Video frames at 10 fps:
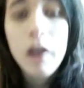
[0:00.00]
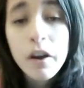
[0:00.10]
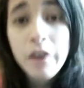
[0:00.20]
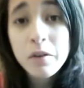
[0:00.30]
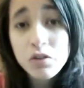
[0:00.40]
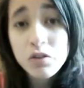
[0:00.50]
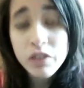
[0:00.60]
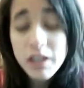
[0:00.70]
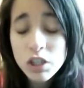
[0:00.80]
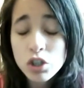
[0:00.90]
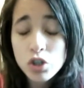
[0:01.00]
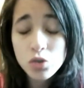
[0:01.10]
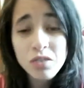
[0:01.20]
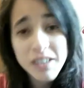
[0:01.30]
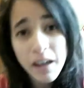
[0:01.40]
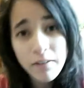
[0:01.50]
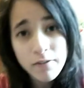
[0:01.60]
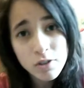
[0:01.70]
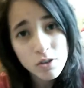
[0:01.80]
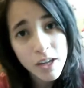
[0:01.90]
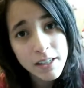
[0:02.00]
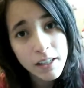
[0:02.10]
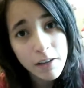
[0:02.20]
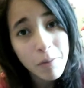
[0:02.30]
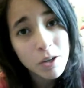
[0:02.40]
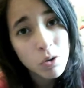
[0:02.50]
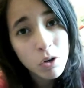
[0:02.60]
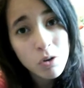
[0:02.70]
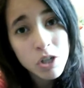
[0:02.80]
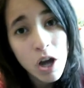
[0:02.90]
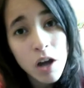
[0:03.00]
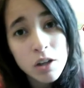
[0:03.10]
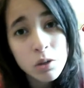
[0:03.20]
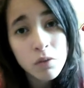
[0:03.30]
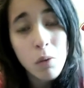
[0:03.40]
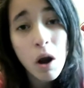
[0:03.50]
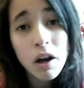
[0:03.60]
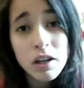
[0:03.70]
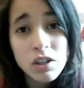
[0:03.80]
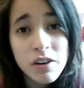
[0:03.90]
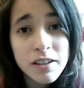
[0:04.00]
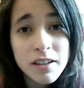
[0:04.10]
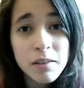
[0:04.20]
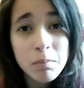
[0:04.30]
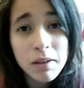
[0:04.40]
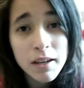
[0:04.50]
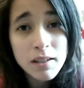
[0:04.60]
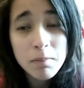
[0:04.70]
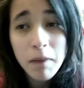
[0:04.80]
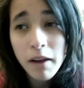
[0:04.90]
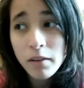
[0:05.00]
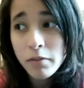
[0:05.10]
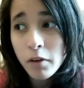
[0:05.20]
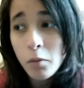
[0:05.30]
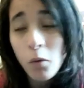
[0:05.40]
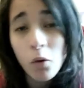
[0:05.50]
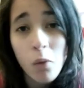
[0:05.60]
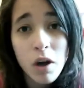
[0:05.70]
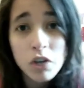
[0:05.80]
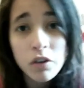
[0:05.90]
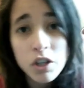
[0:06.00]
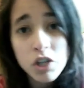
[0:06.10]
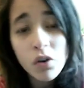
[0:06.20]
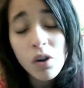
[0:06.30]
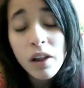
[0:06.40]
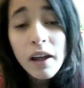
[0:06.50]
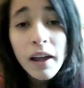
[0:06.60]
It was released June 10th, 2011 by Tokyo Shock, so if you are interested, please buy the film or watch on Crunchyroll